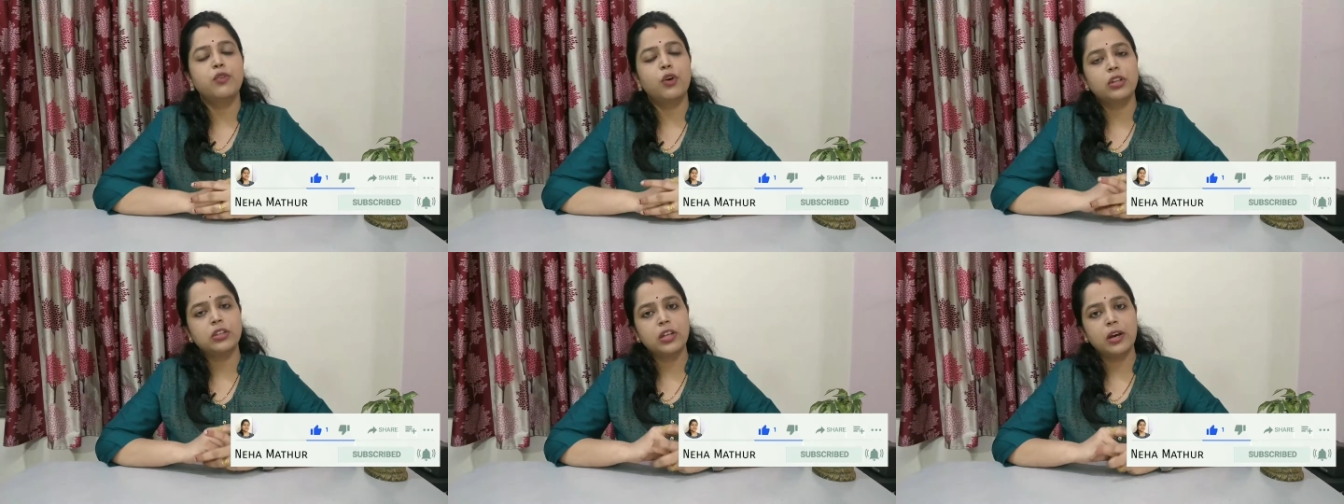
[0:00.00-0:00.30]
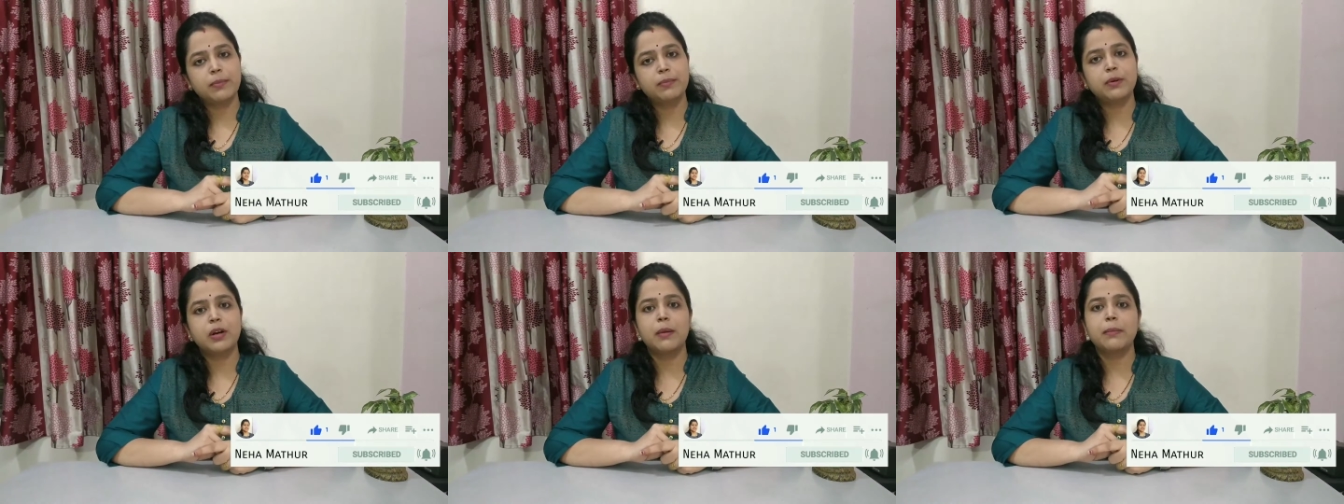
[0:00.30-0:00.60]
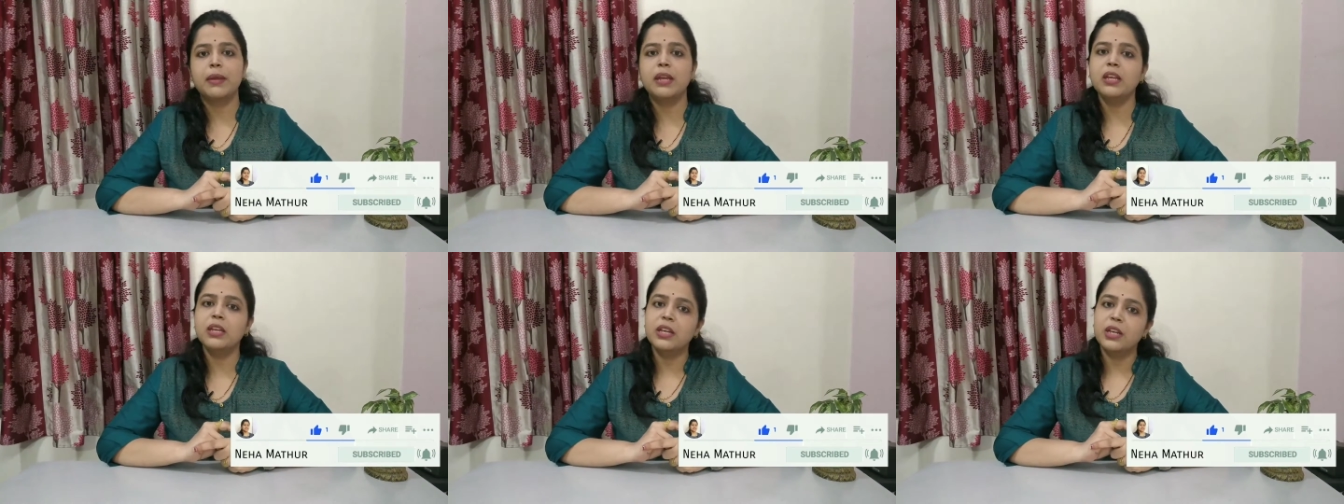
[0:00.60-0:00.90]
for the
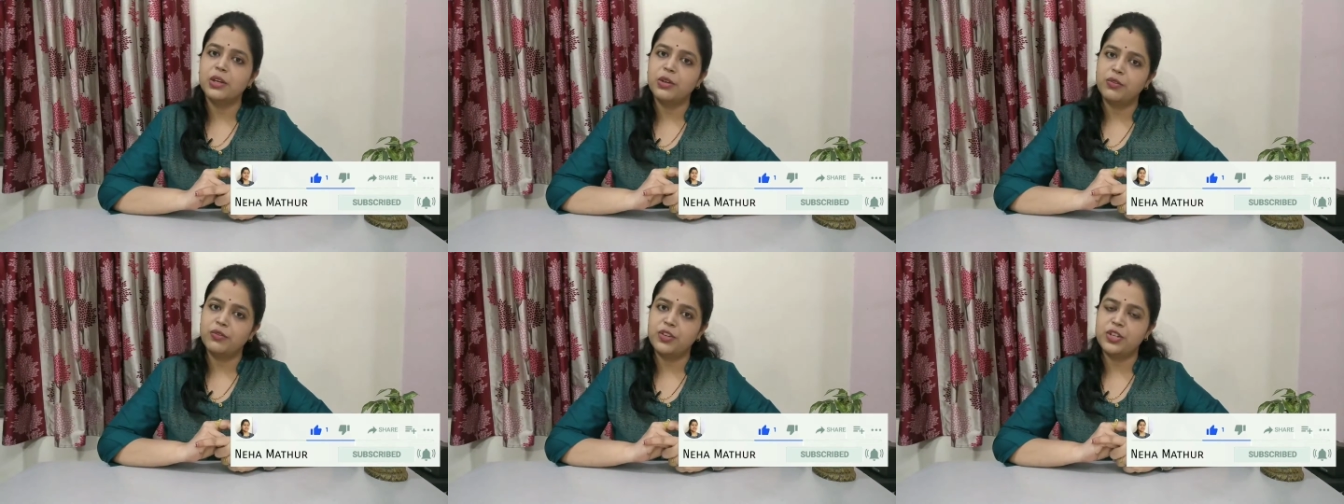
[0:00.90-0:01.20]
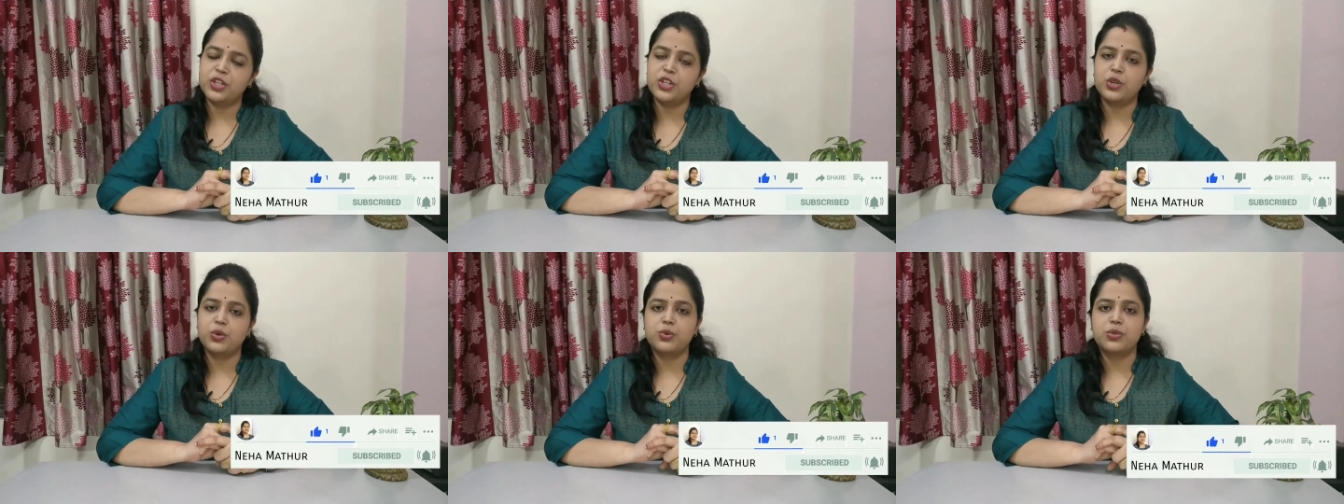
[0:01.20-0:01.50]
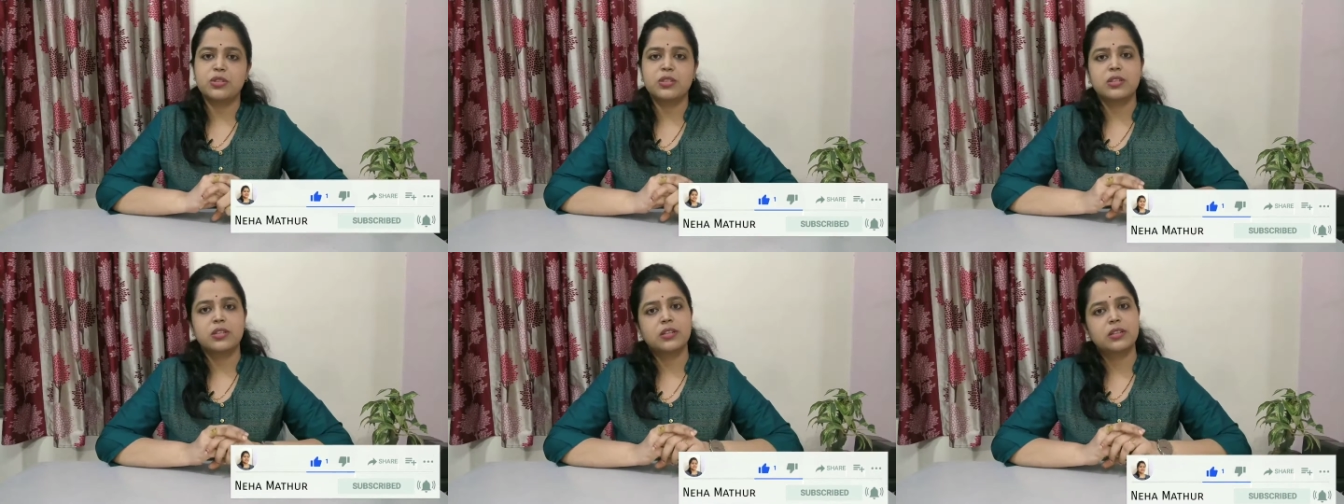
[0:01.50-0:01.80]
upcoming
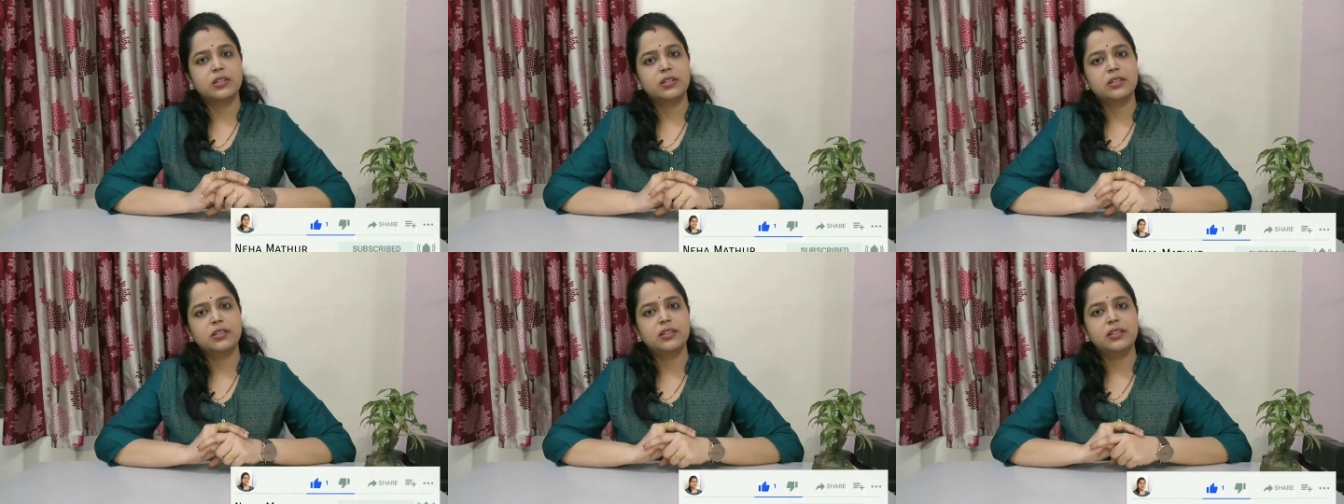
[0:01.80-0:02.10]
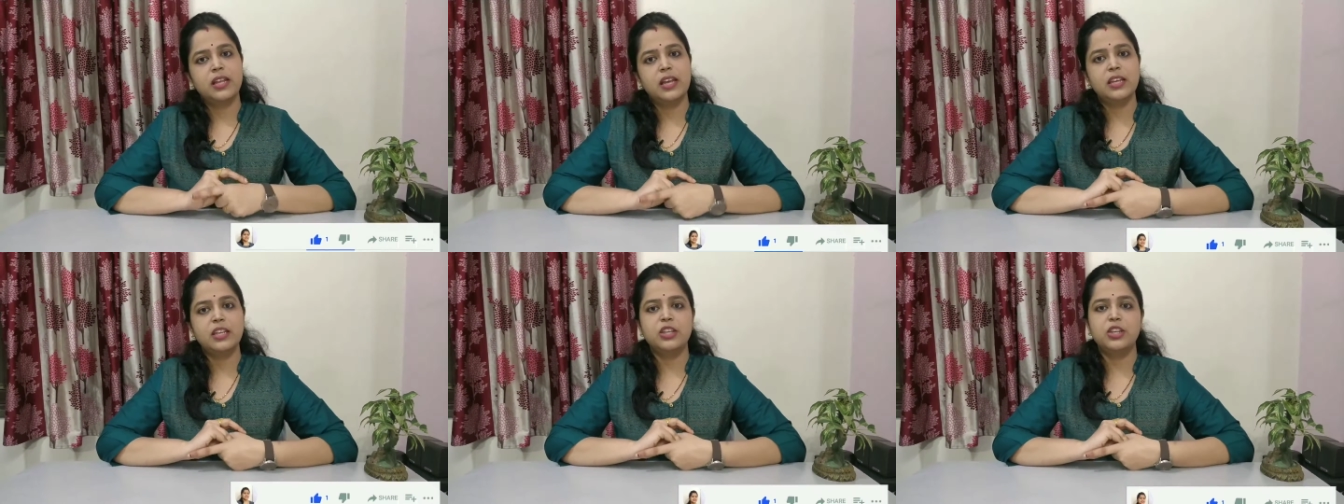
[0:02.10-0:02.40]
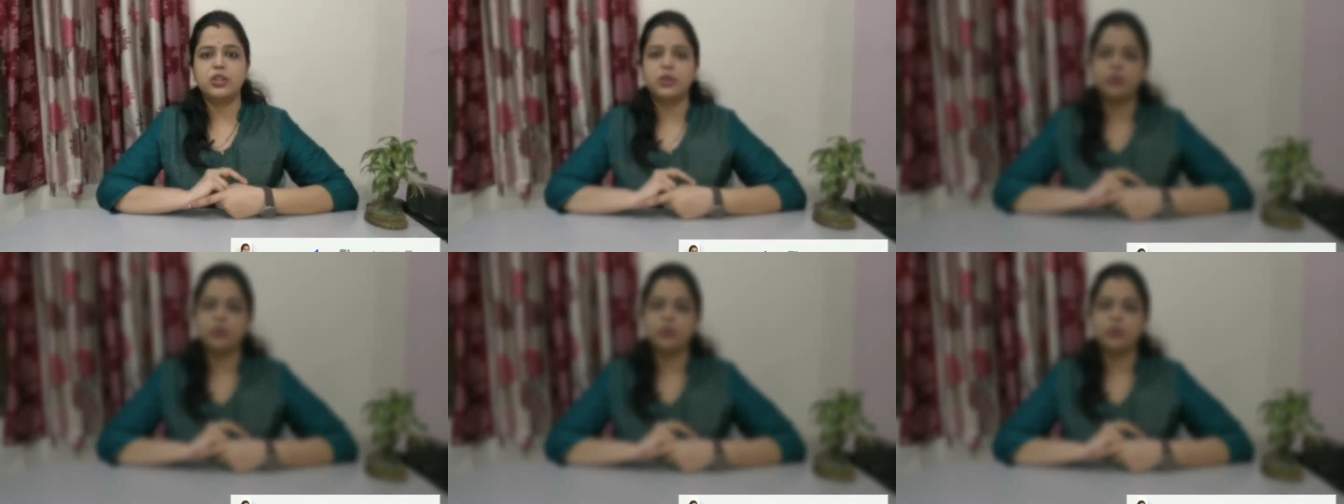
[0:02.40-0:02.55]
videos. Thank